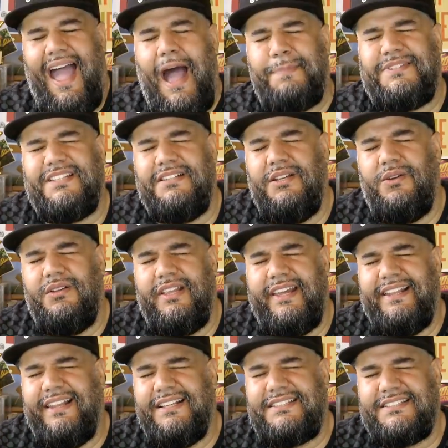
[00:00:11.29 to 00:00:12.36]
Absolutely.
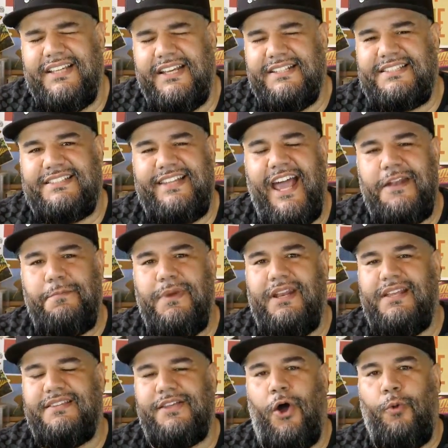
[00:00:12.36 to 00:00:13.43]
Listen, Stedman
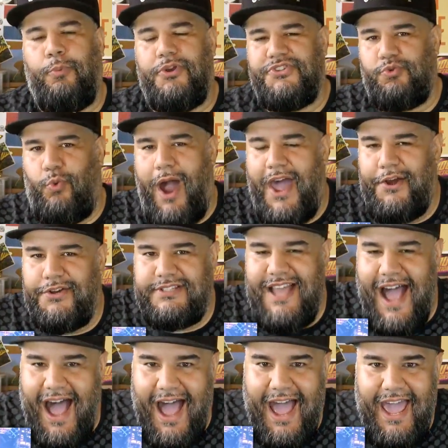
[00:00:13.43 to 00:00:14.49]
is Oprah's ride or
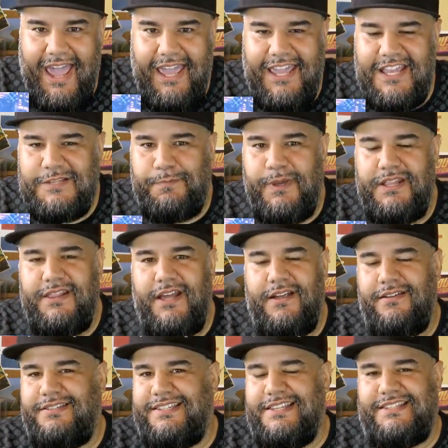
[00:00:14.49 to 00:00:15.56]
die. He's been
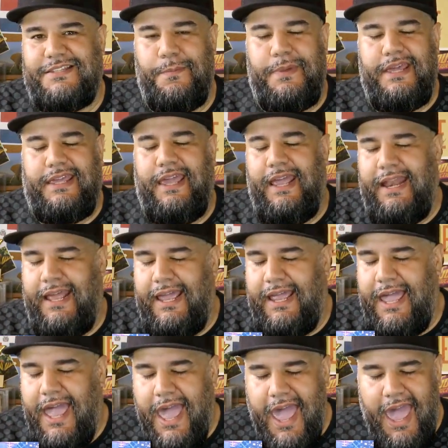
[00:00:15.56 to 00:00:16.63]
there since the beginning
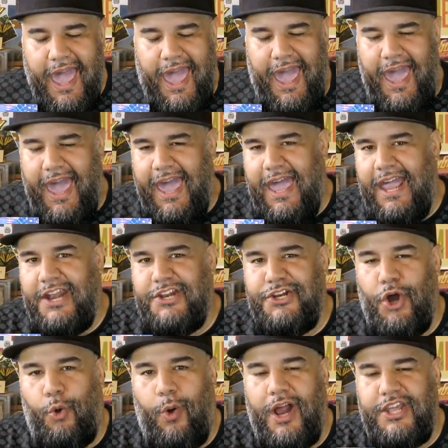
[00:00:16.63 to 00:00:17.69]
and you
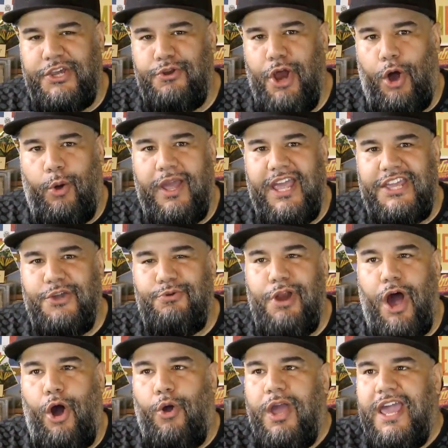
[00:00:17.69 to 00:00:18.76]
know what? You know you
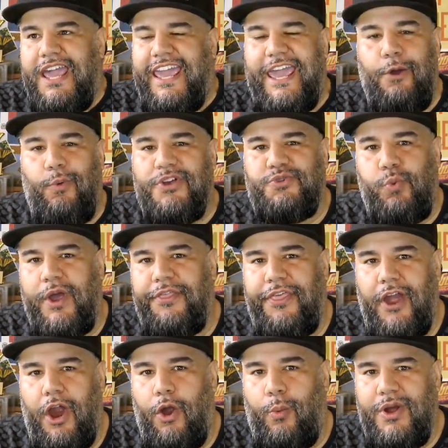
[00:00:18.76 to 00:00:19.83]
know he was with
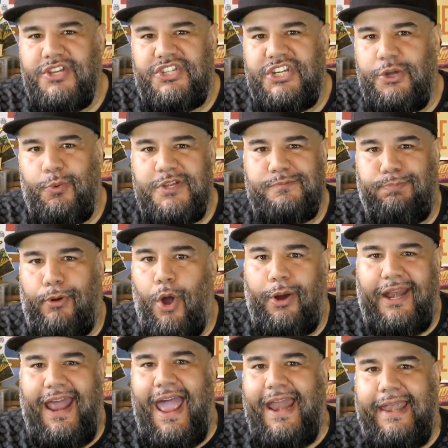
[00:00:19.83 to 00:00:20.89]
her when she was broke
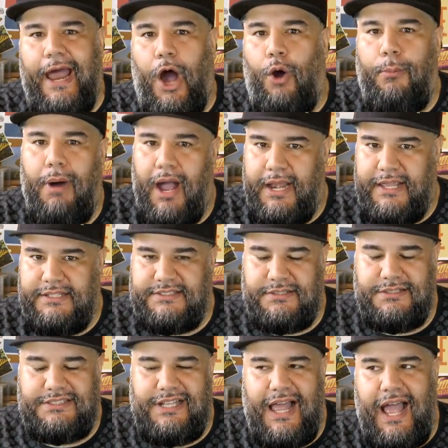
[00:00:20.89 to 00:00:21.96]
and had no money. So
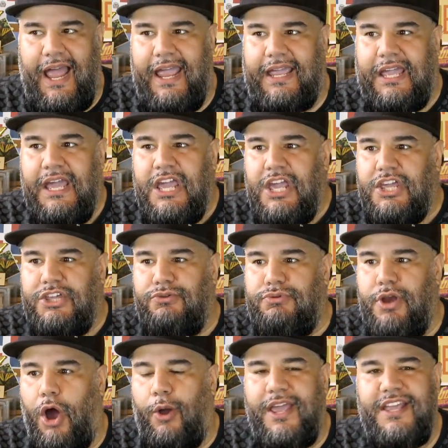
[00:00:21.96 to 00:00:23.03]
it's like you
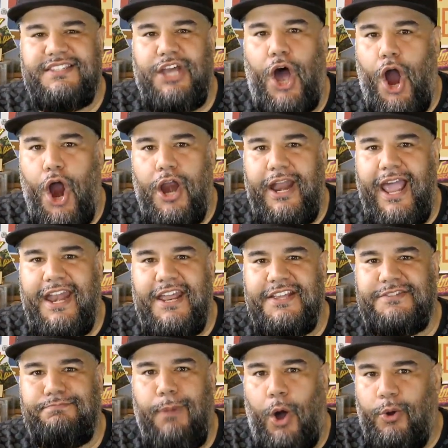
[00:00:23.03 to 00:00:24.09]
know his heart and
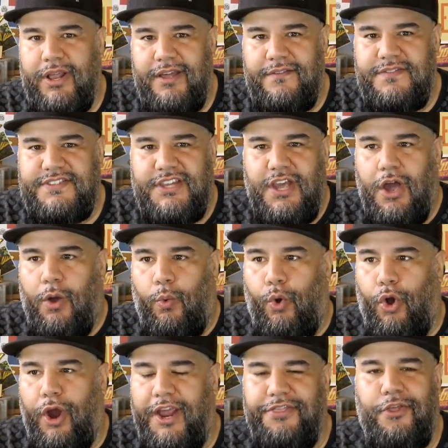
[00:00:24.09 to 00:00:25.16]
his motives
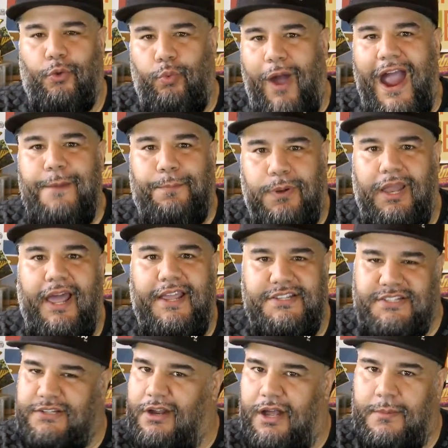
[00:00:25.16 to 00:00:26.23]
were in the right
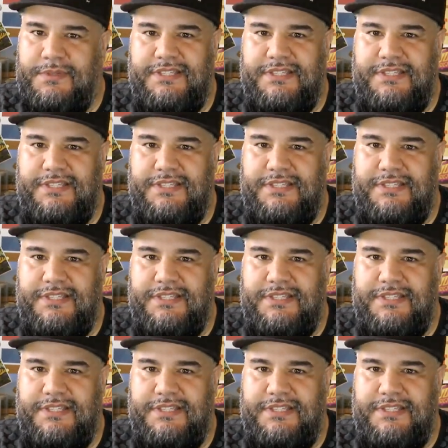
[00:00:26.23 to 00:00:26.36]
place, you know what I'm